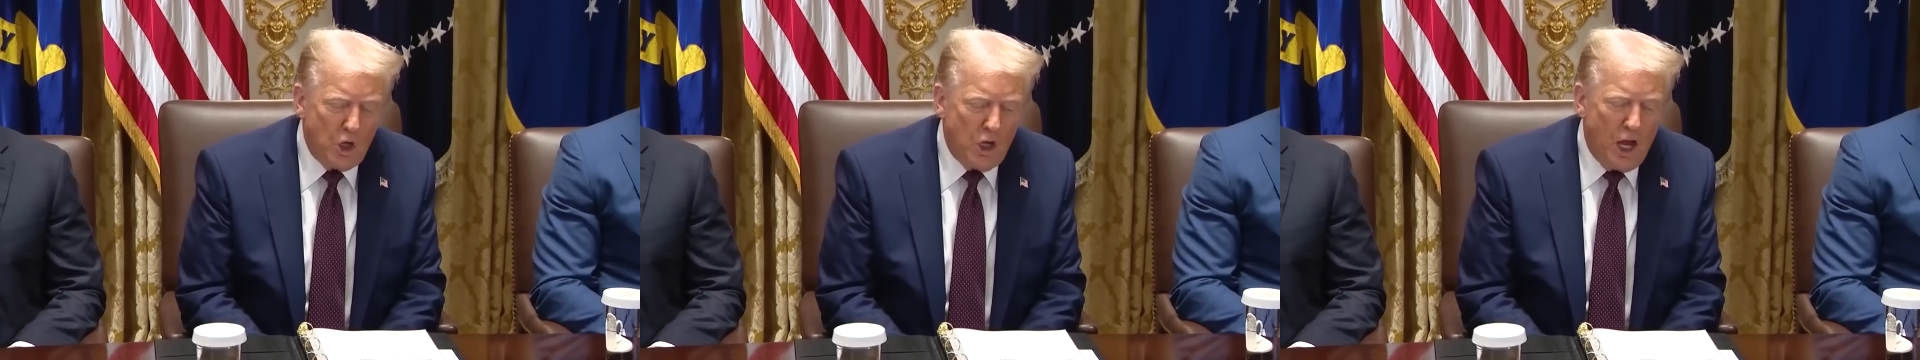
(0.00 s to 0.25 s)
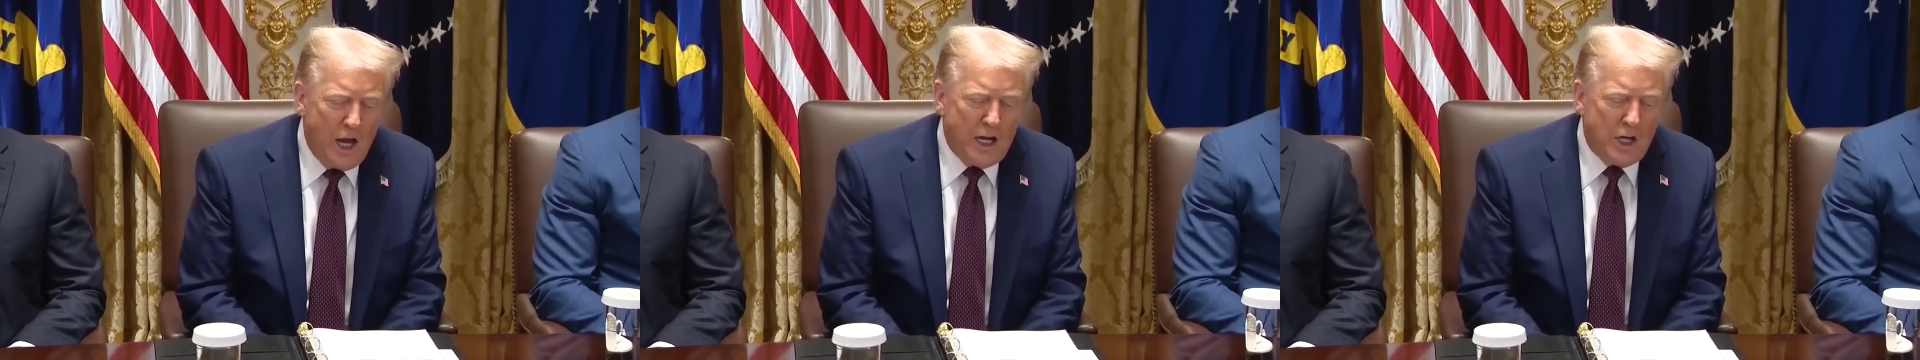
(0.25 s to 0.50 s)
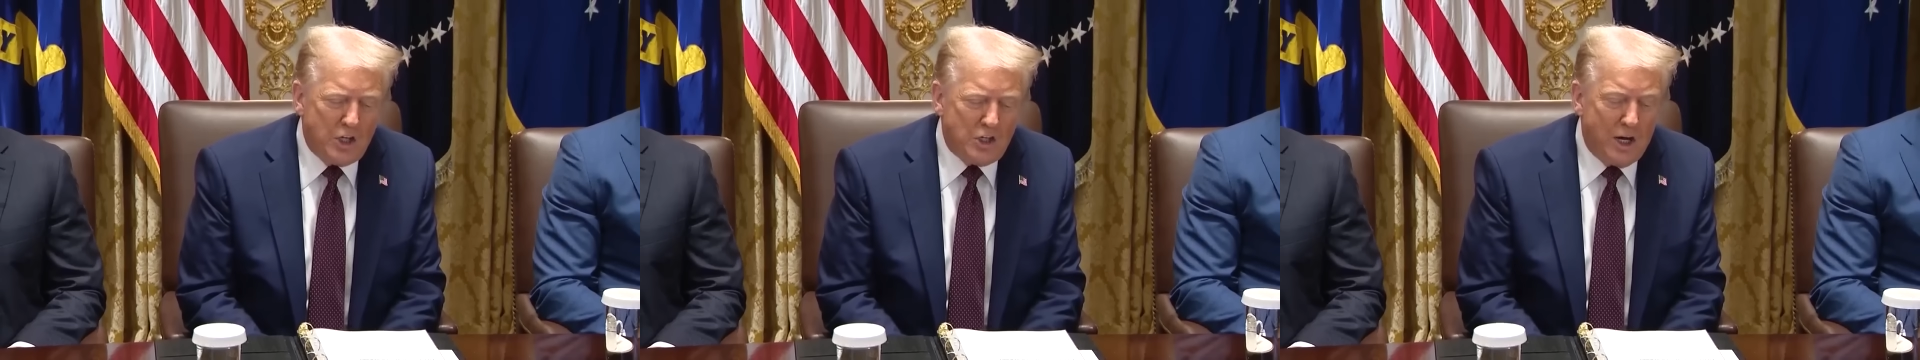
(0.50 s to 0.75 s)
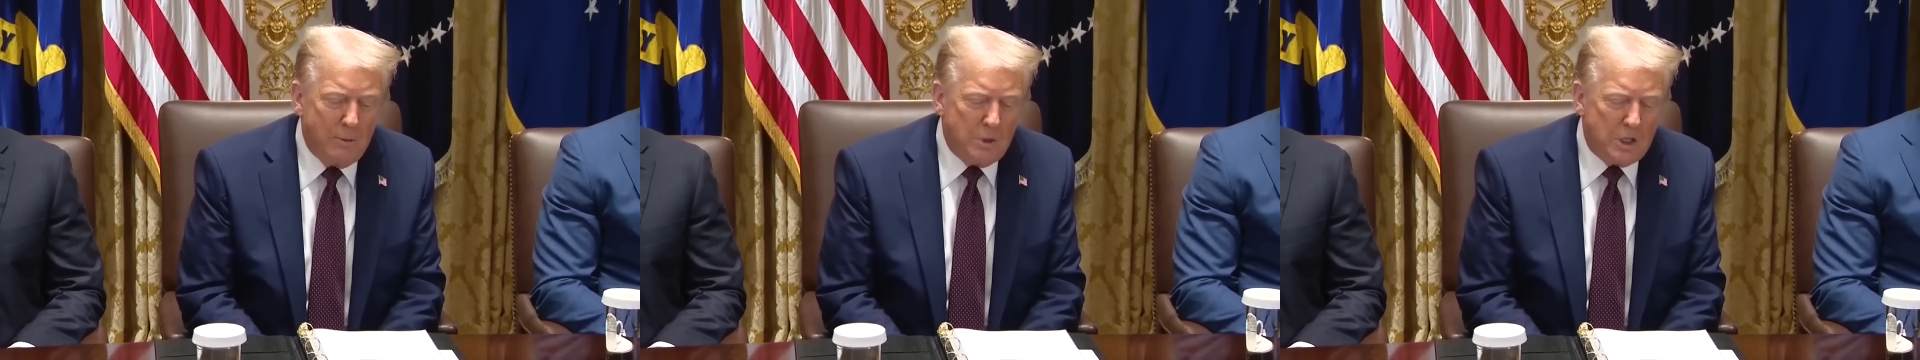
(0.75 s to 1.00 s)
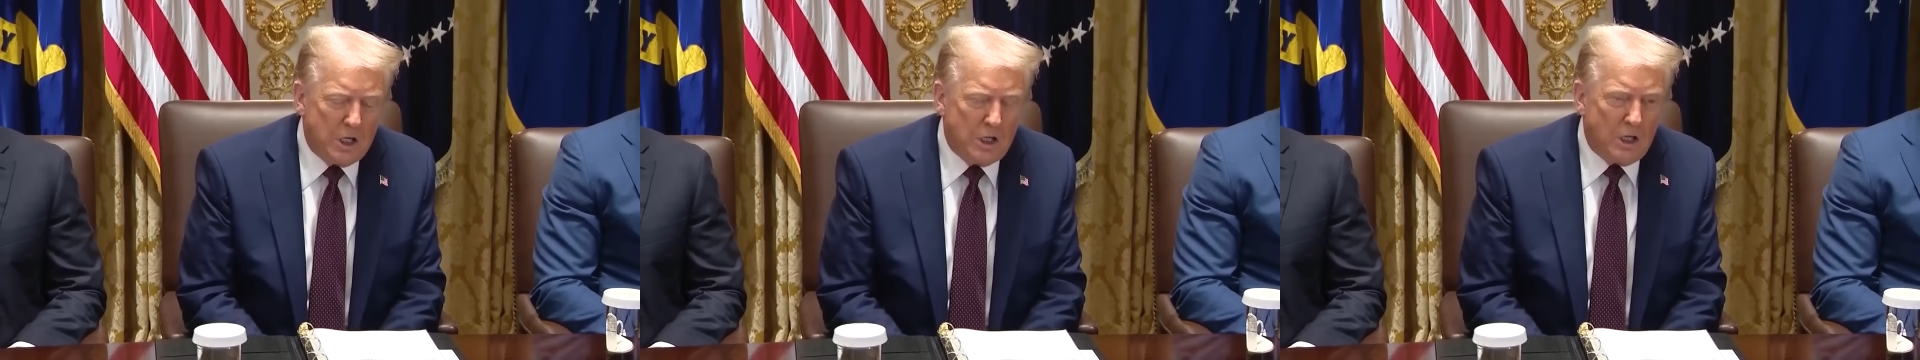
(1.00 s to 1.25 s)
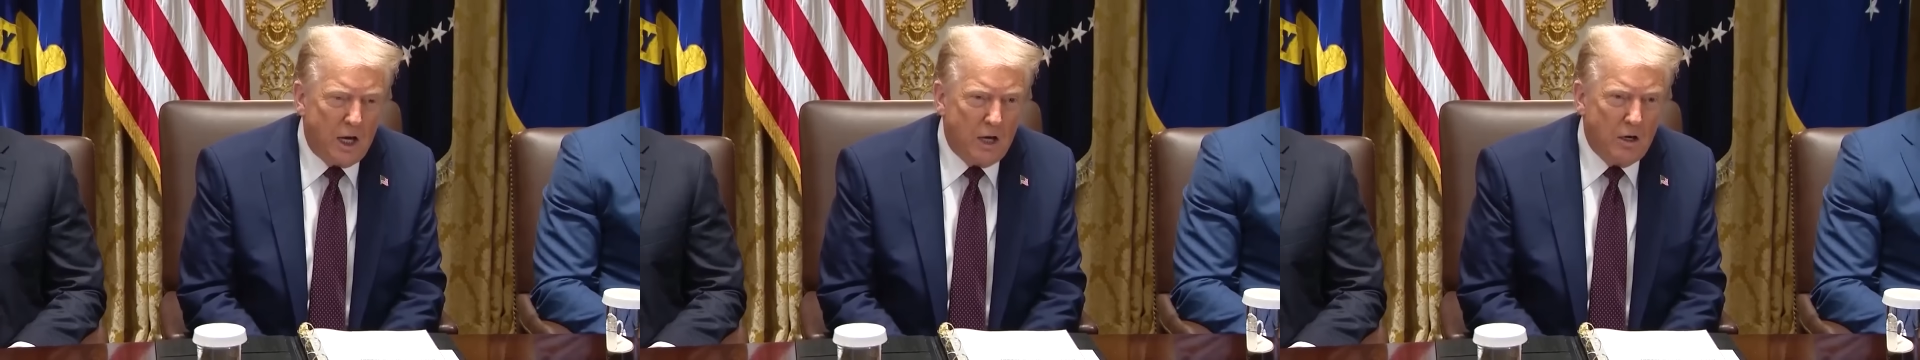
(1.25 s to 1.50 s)
line is that I'm a
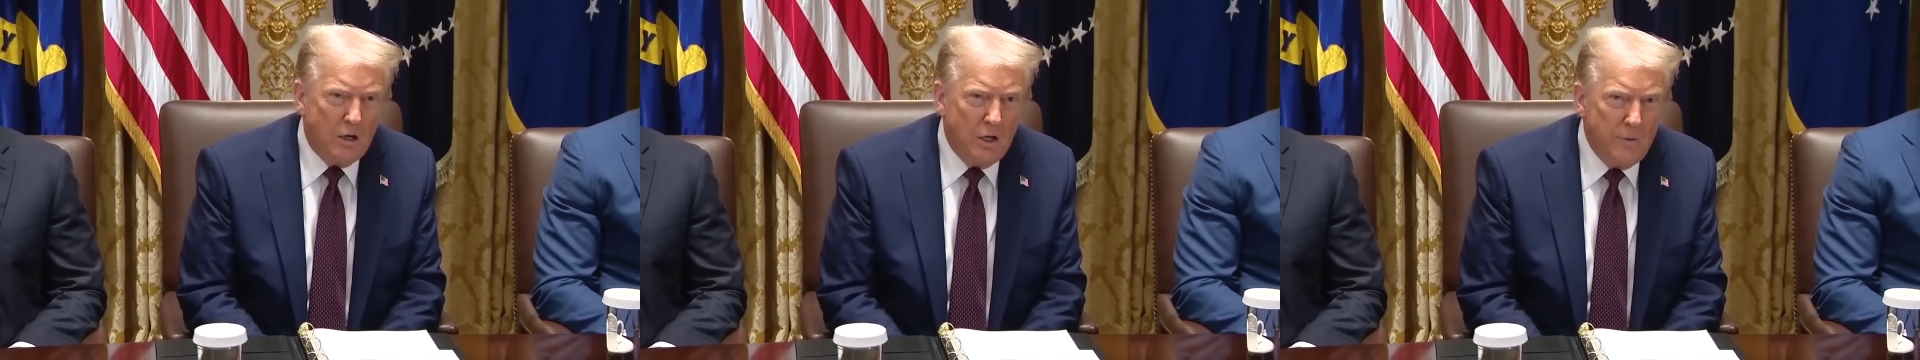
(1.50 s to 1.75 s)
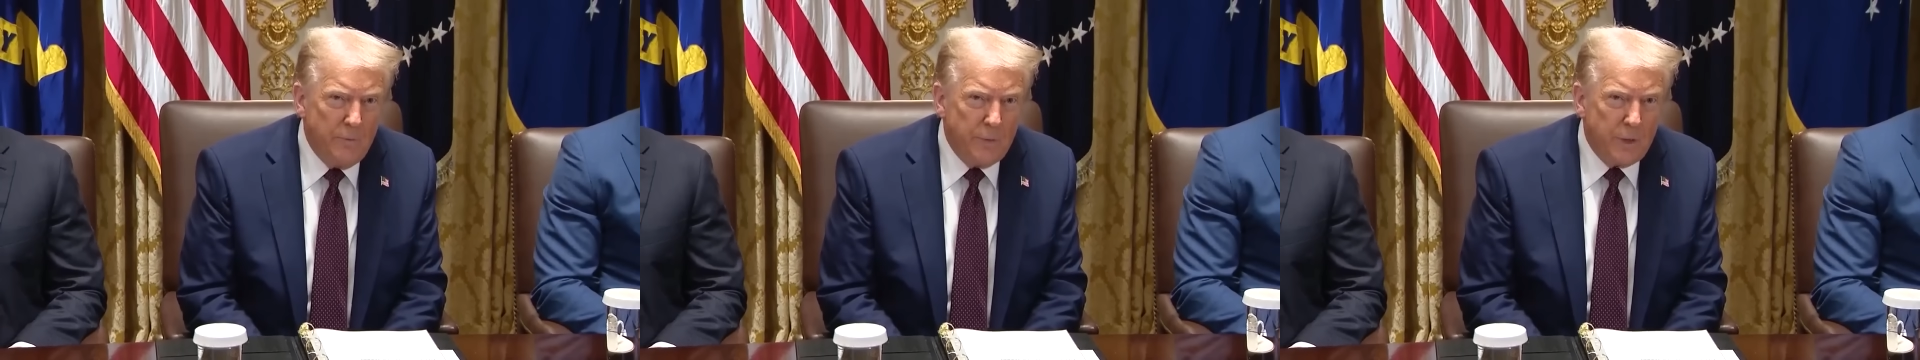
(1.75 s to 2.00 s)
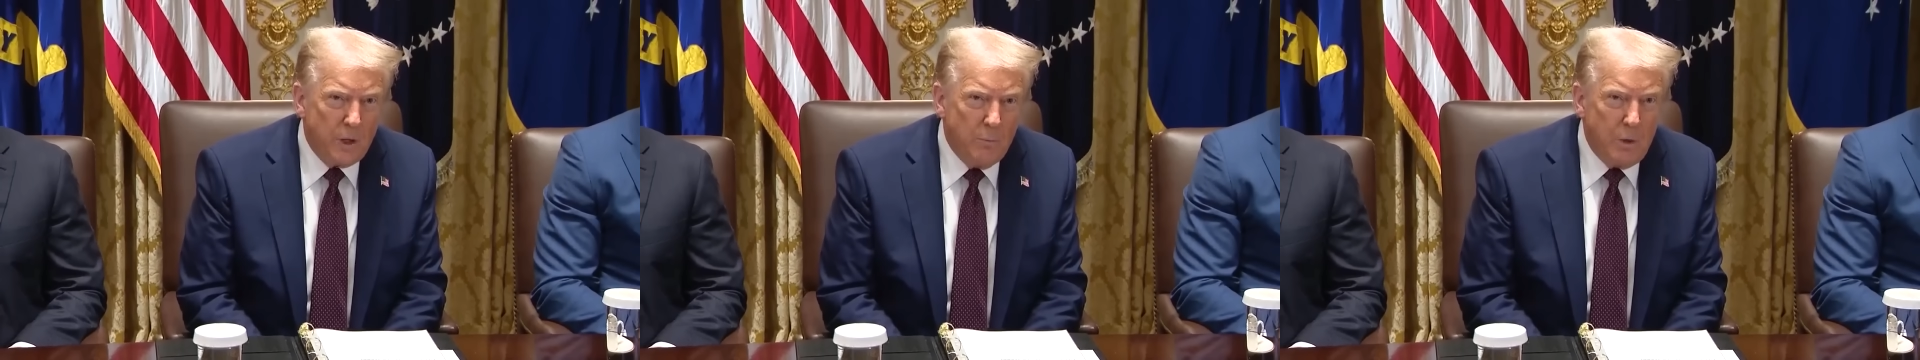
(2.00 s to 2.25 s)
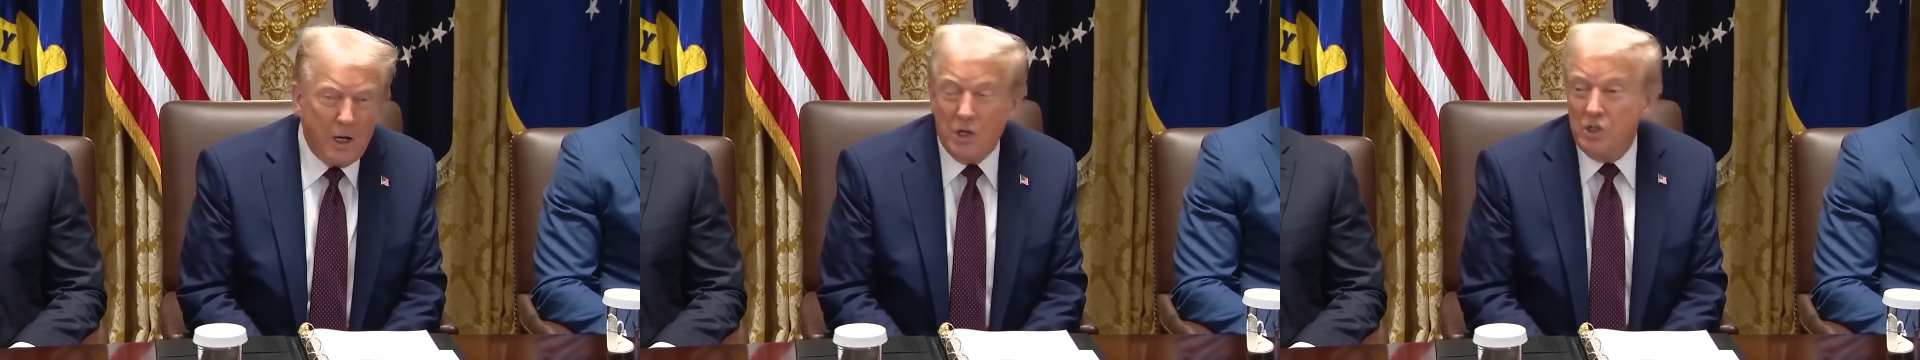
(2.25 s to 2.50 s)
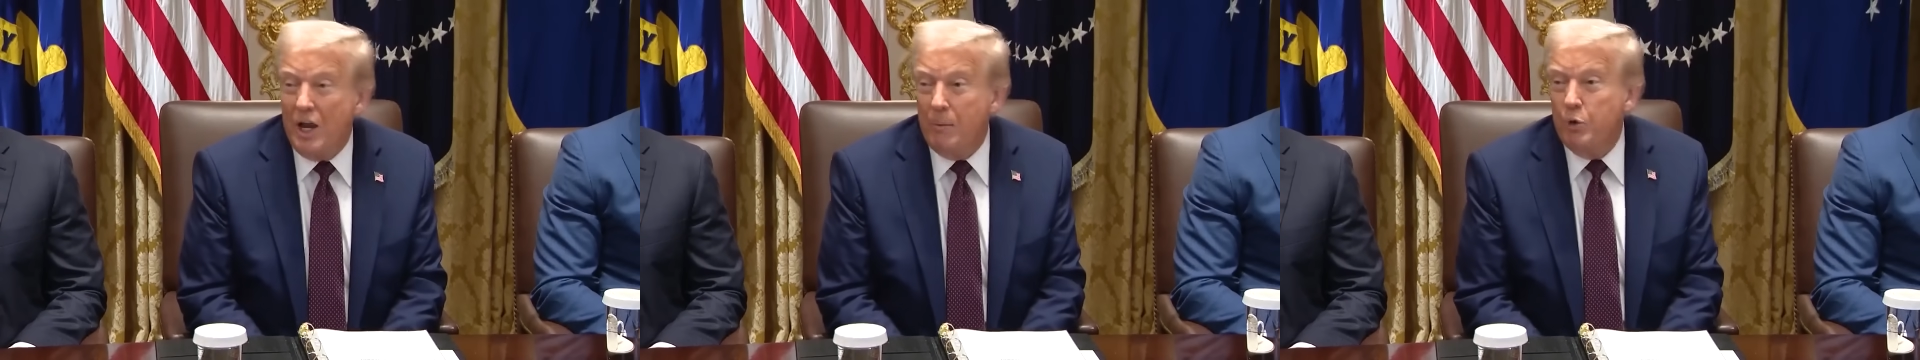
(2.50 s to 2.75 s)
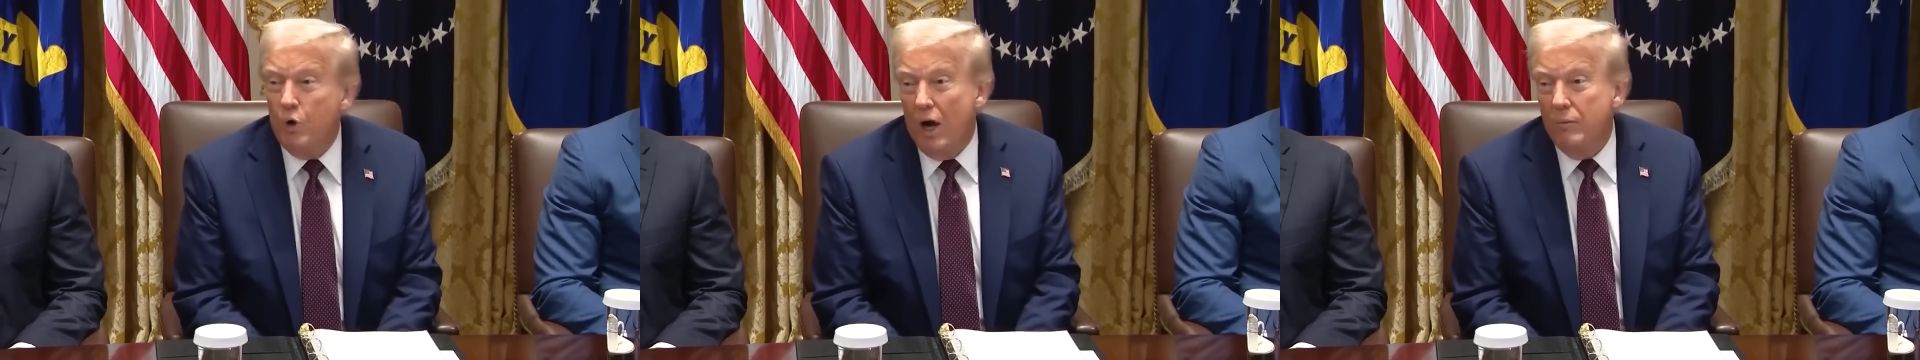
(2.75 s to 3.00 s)
dictator, but I stop
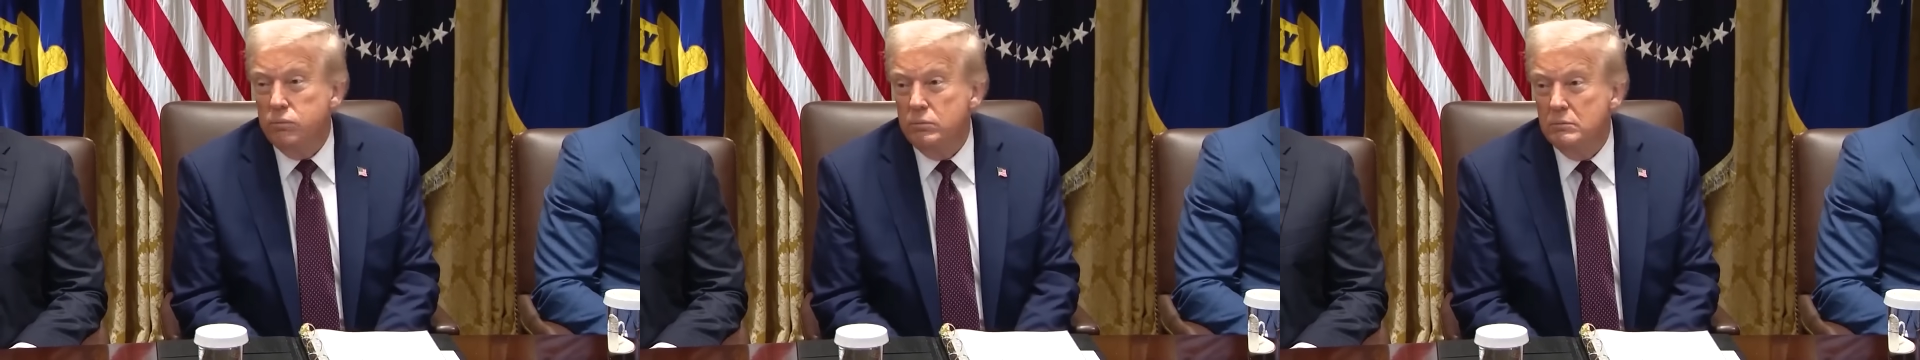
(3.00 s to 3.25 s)
crime.